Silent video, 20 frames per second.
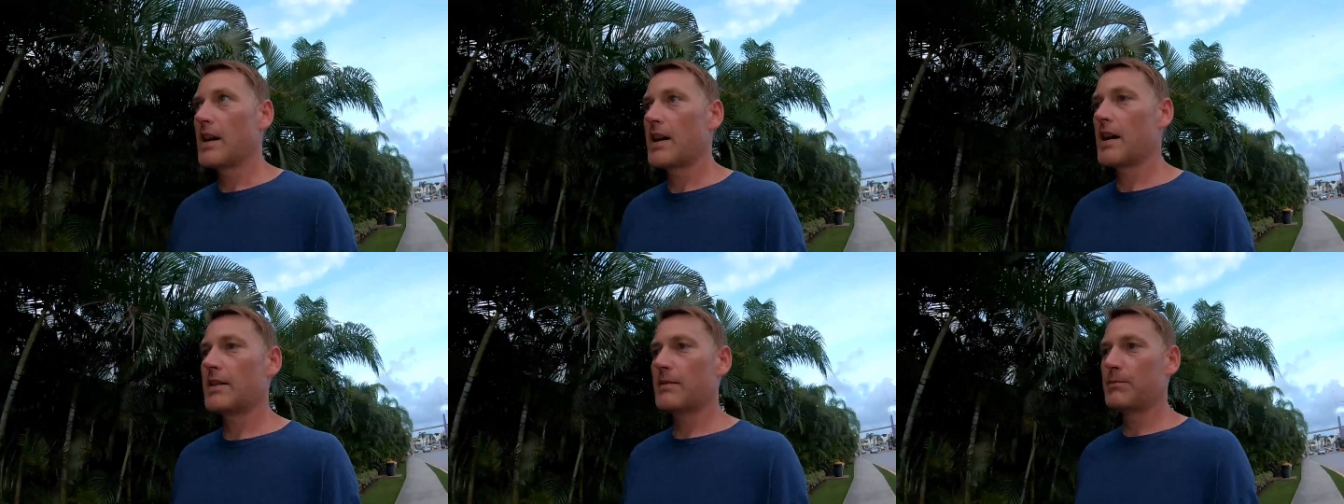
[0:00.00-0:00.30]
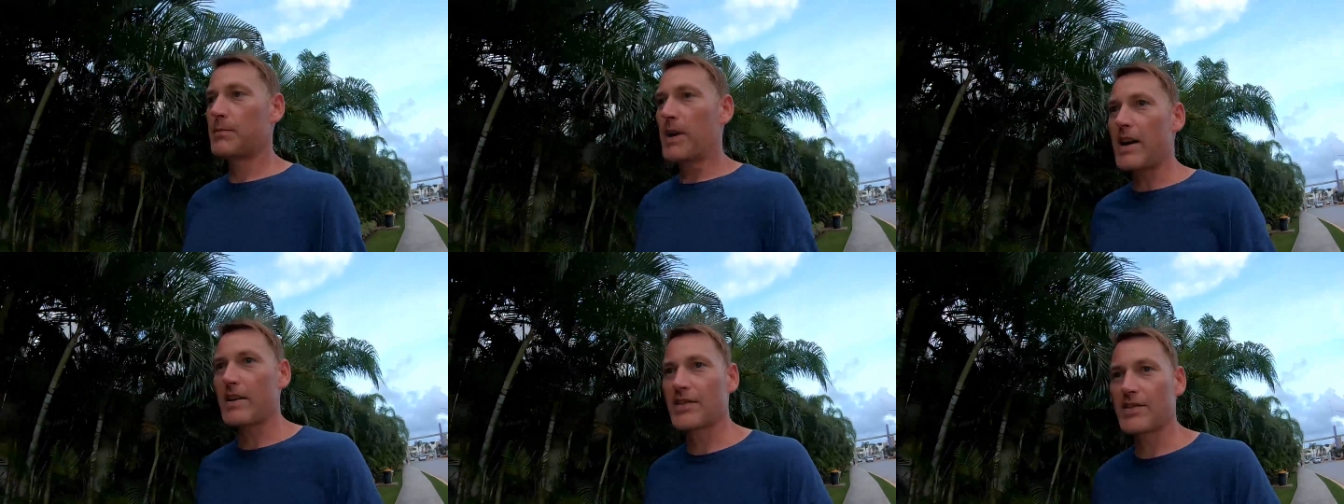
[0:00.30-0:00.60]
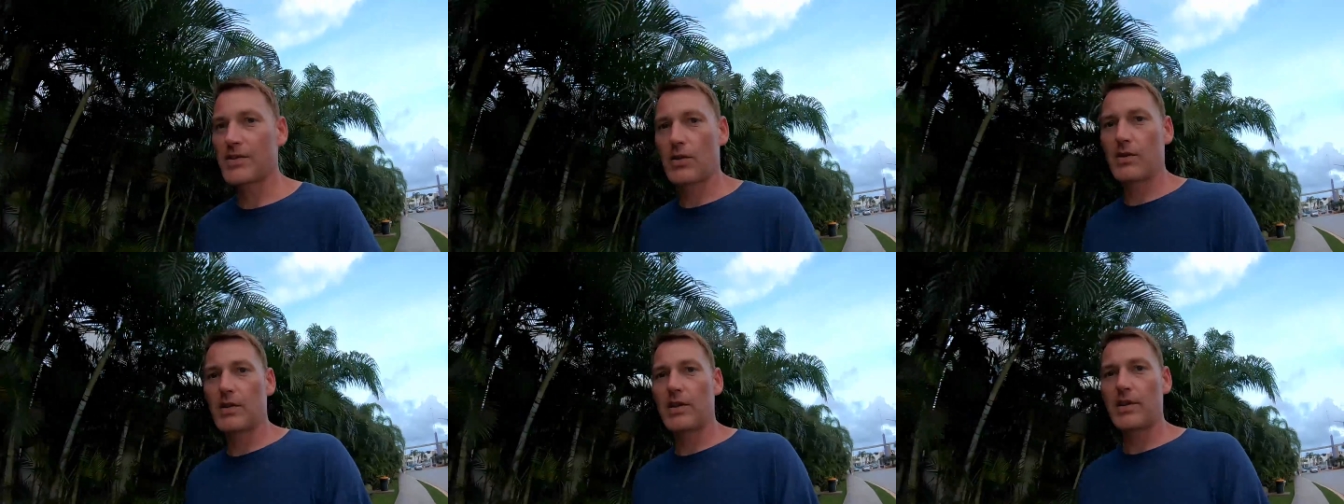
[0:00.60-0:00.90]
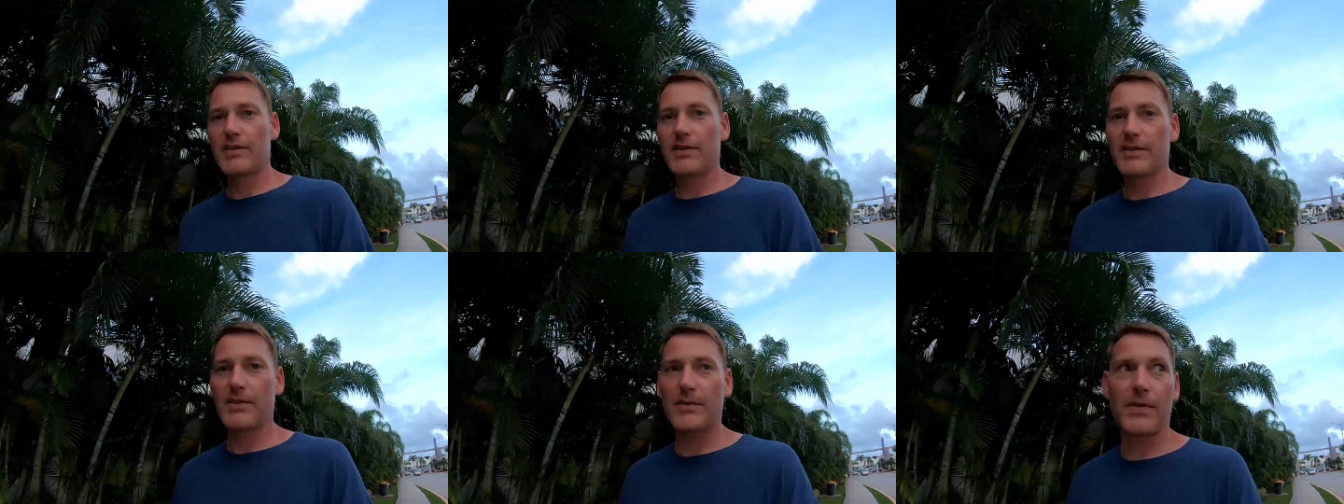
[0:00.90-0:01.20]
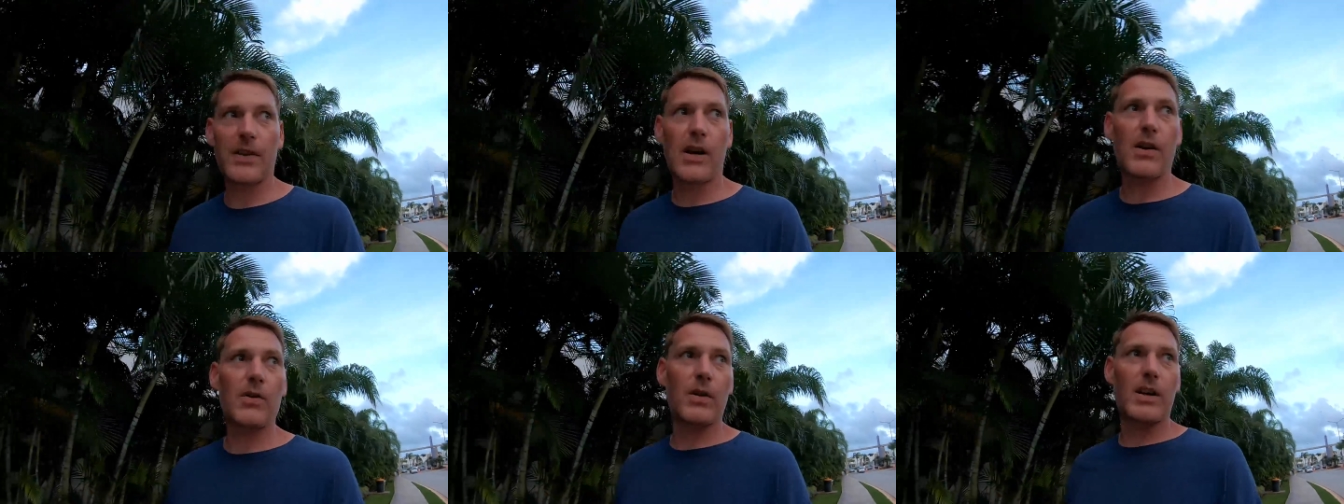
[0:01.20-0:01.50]
and backstories of
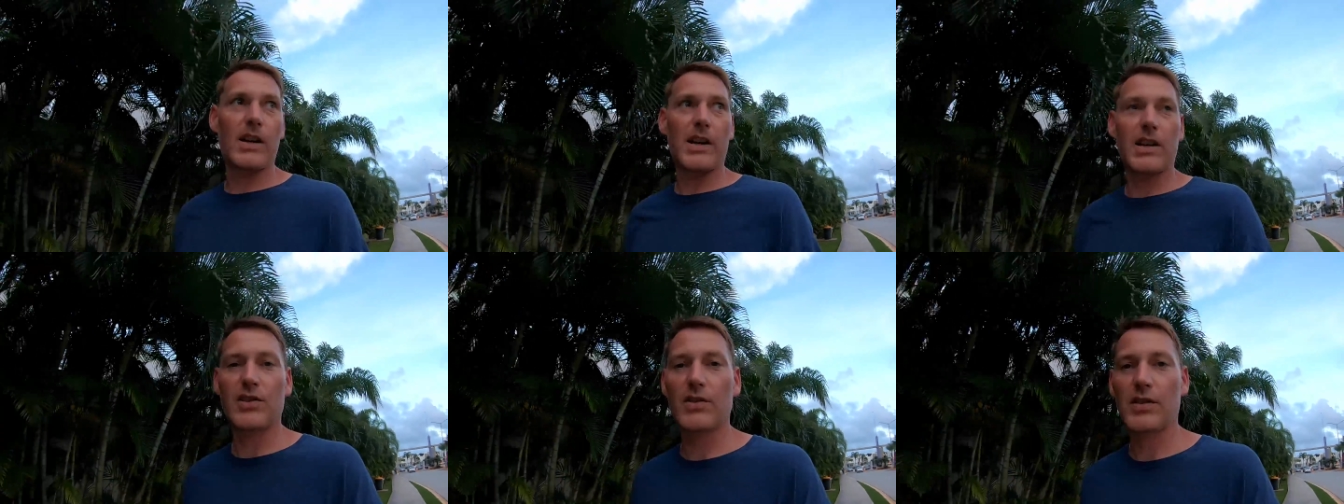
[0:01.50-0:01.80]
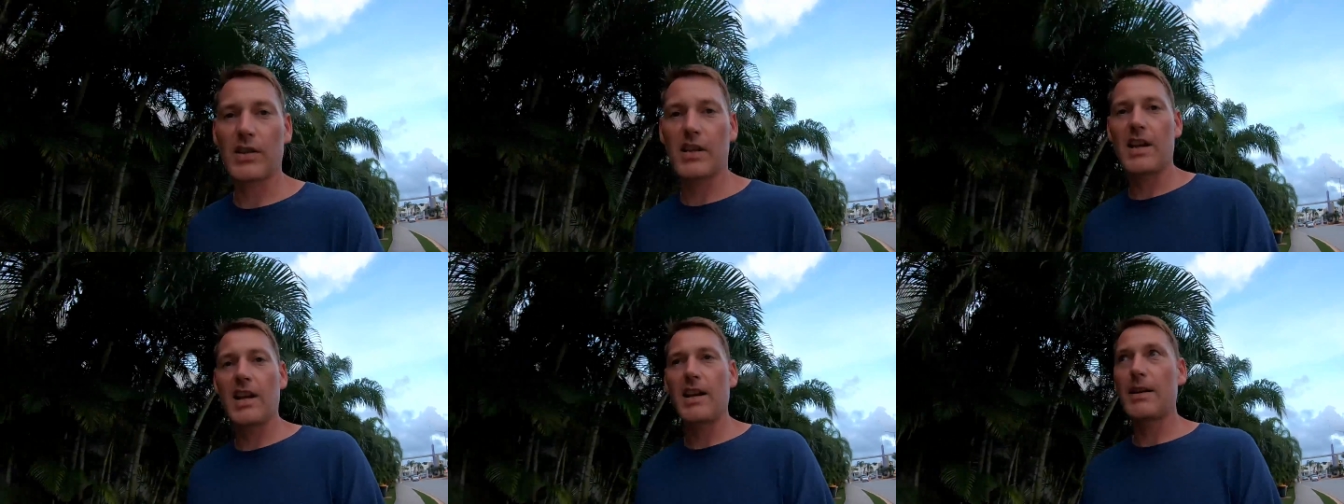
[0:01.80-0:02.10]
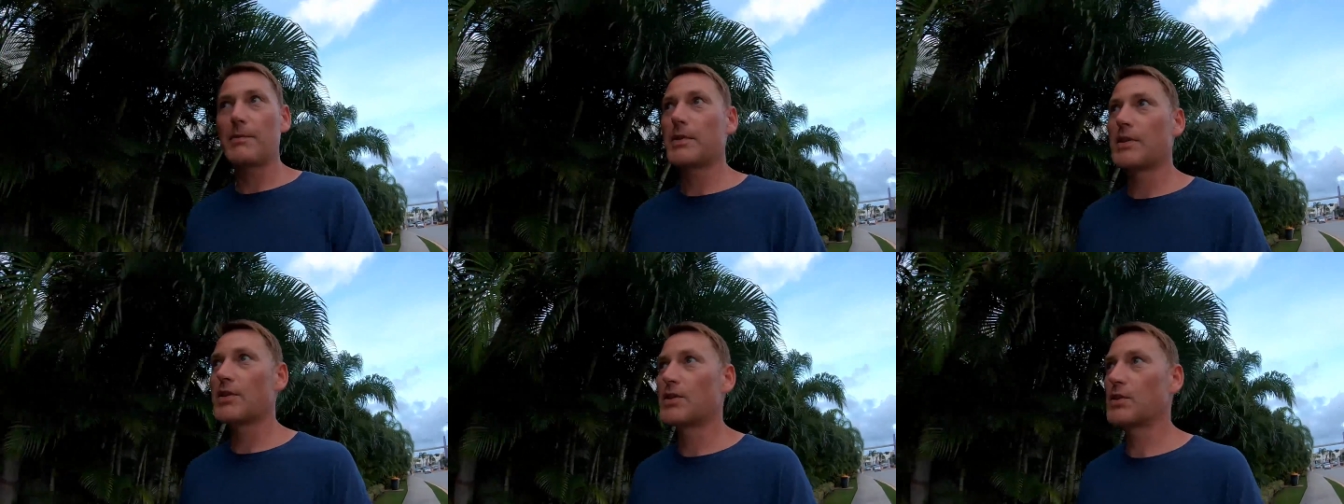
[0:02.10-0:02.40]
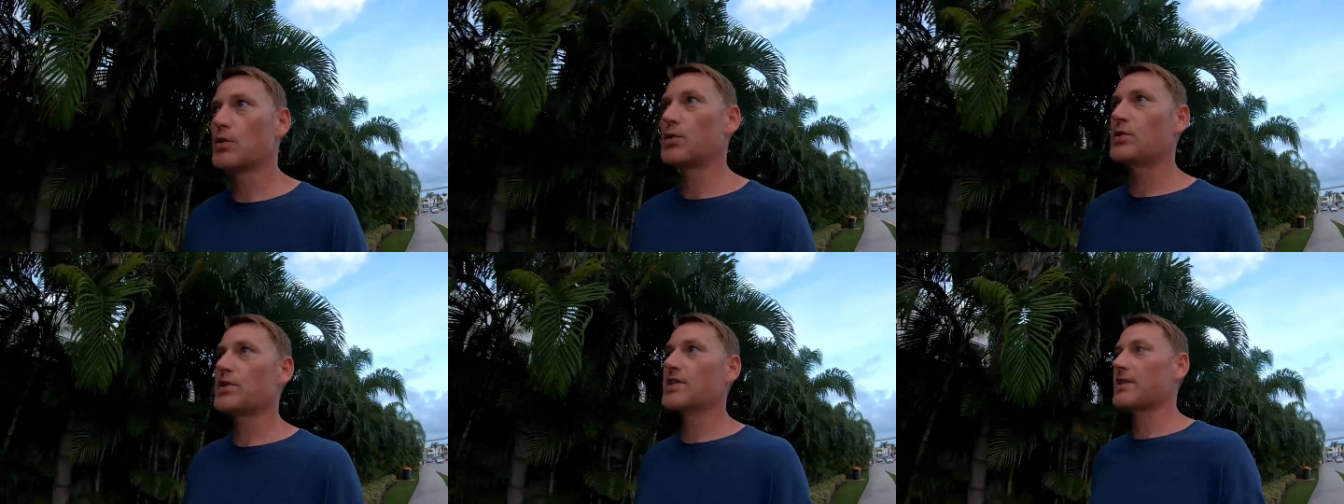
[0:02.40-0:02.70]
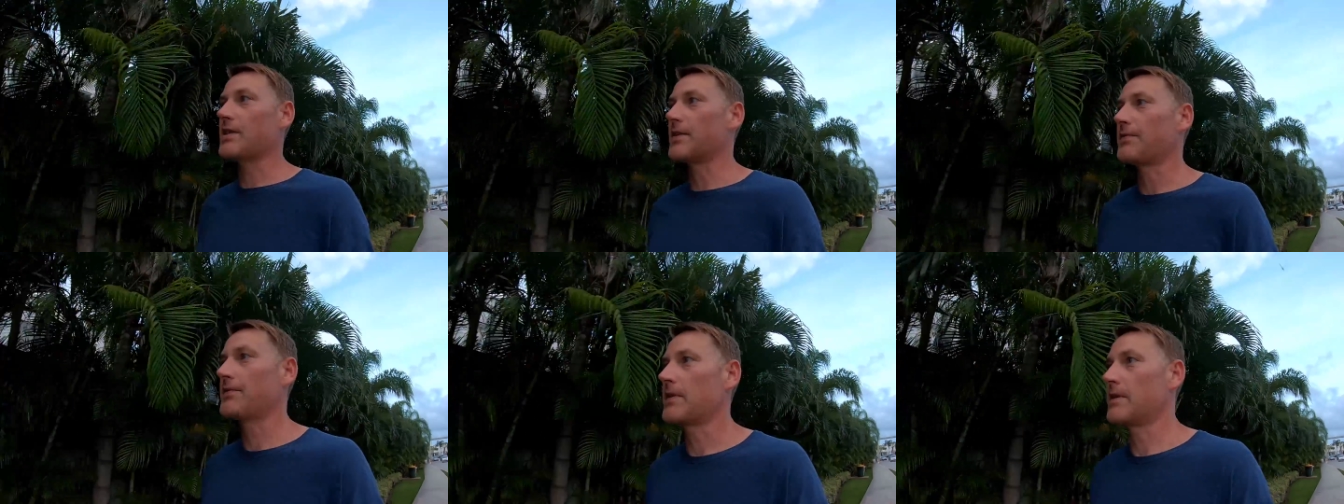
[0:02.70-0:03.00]
how I actually came to do stuff,